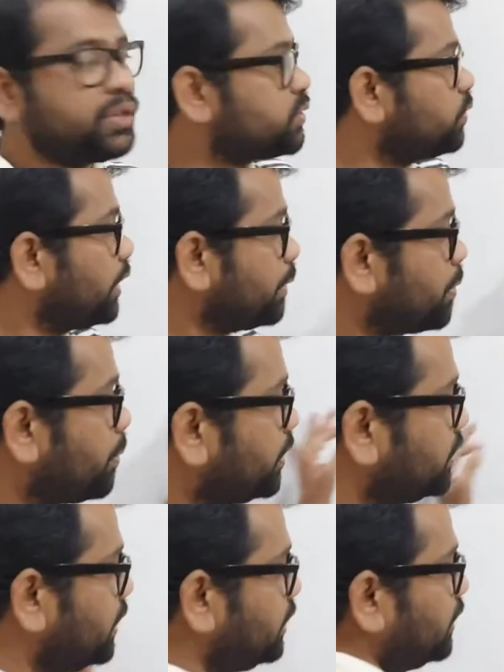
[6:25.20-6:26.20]
So remember
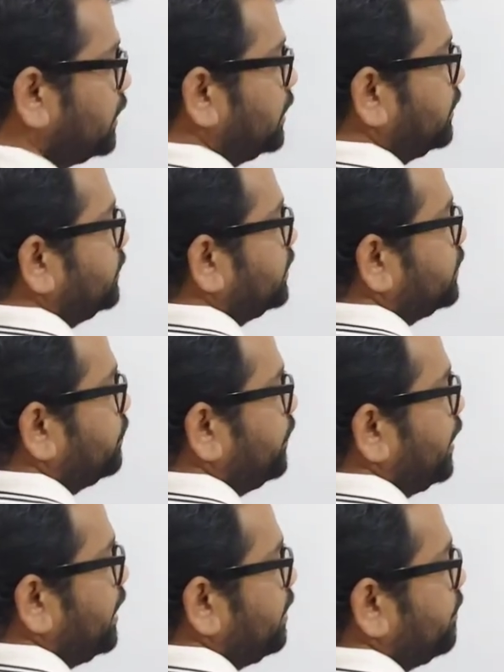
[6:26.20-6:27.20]
that this is a
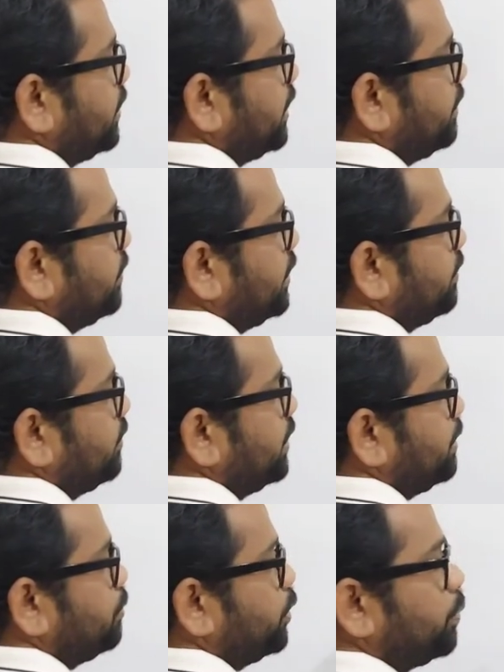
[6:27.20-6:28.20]
very, very, very,
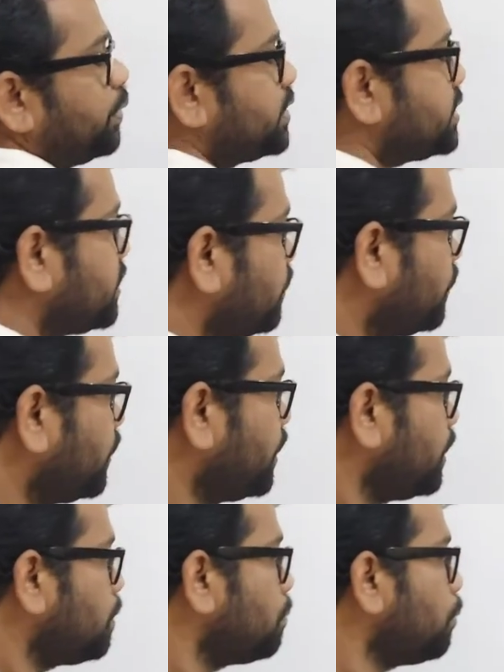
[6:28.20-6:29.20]
very important point. So
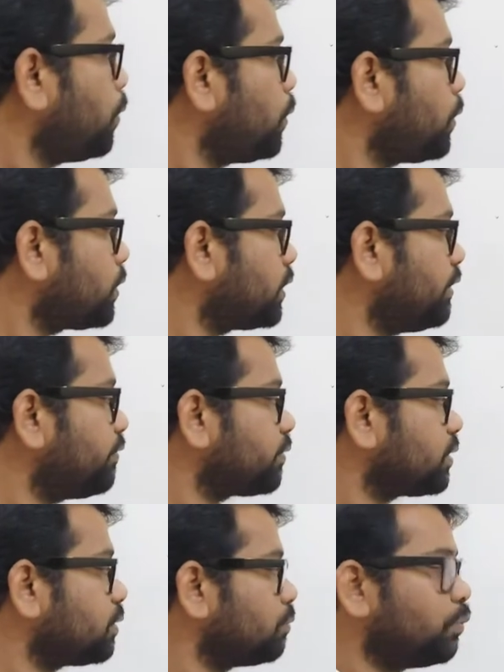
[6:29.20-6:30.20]
more, if
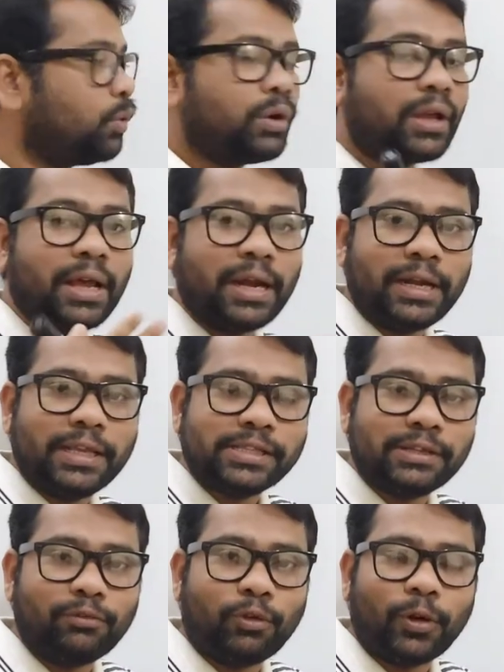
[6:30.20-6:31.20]
more current
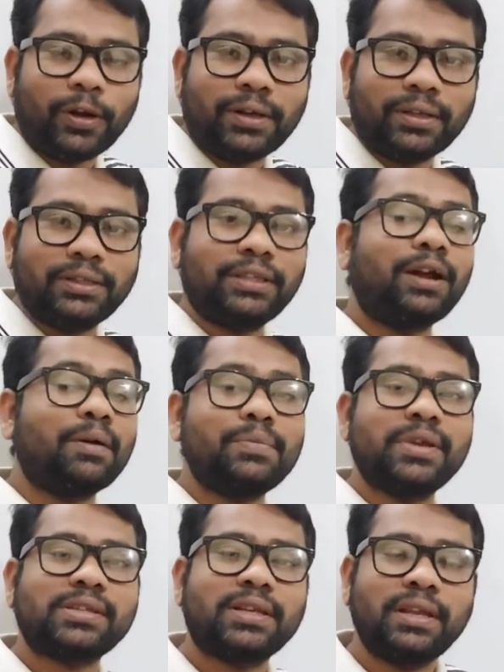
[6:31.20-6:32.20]
is involved, then
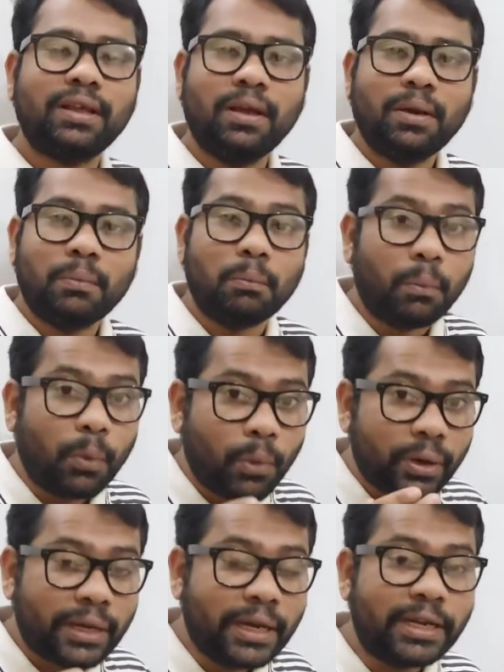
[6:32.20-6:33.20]
obviously
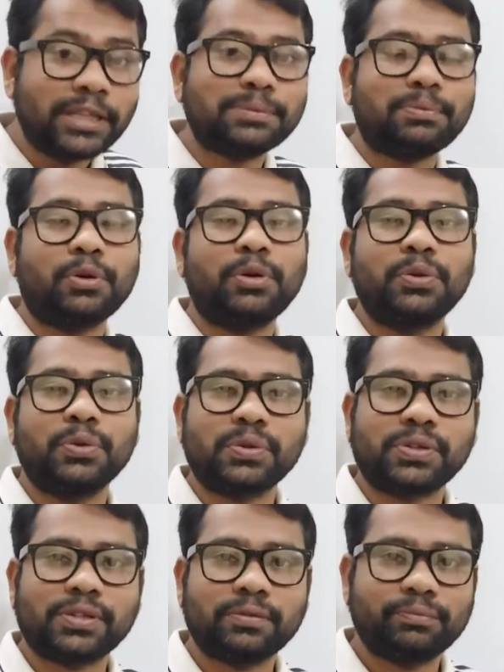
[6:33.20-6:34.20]
more heat is
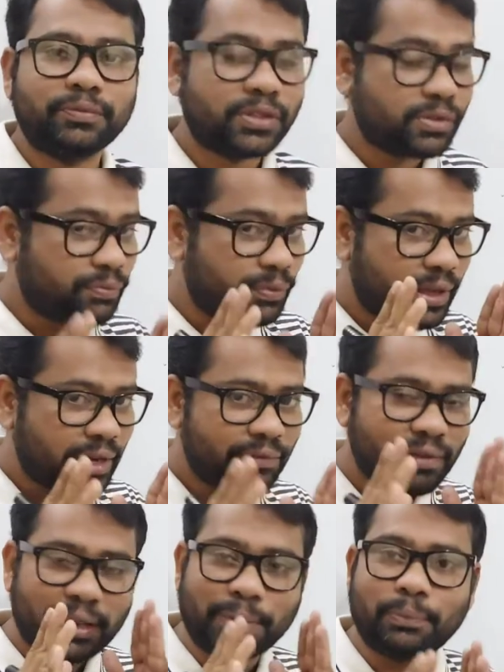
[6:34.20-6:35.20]
produced. It's a very,
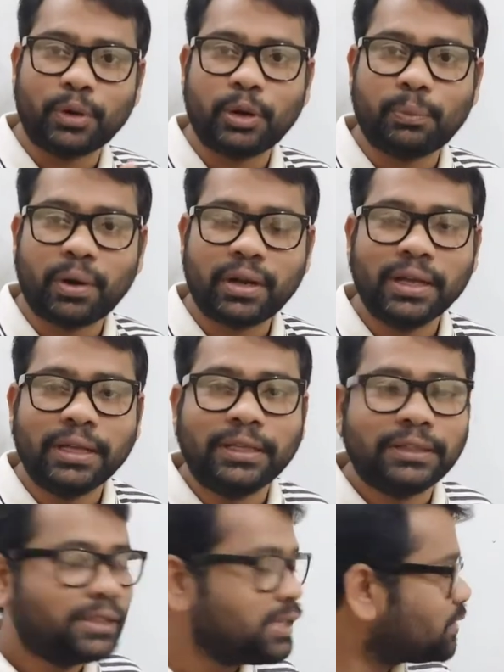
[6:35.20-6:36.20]
very important point.
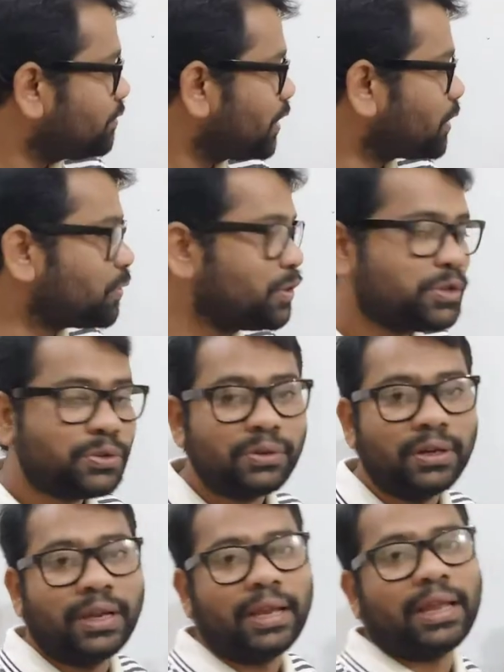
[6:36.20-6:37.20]
This we are going
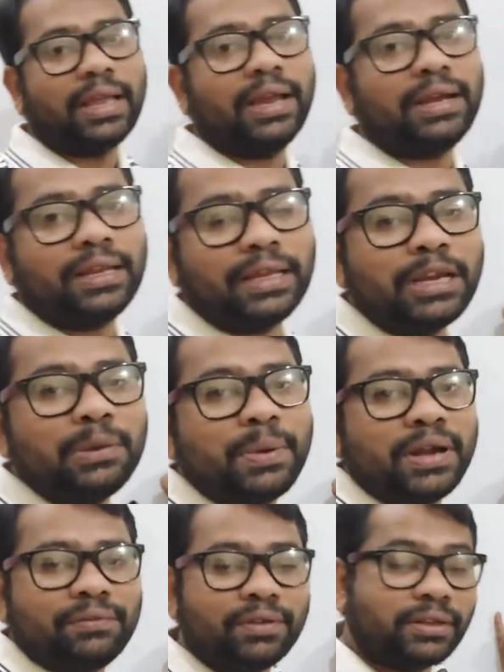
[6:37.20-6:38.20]
to get in
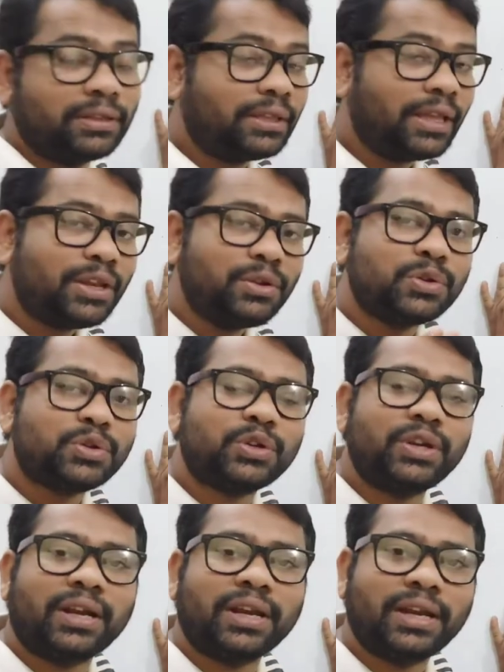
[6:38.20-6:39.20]
between. There you
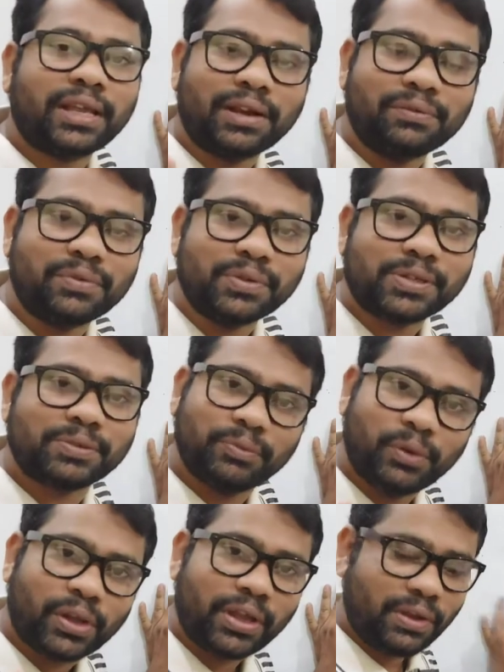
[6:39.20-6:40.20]
should not get confused.
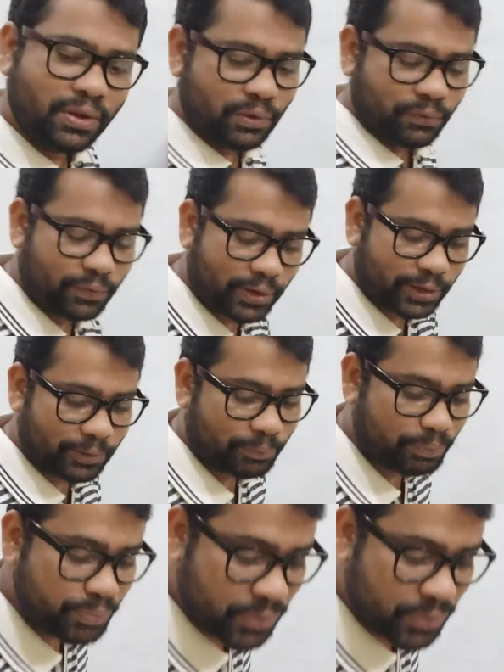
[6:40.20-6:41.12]
Okay, fine.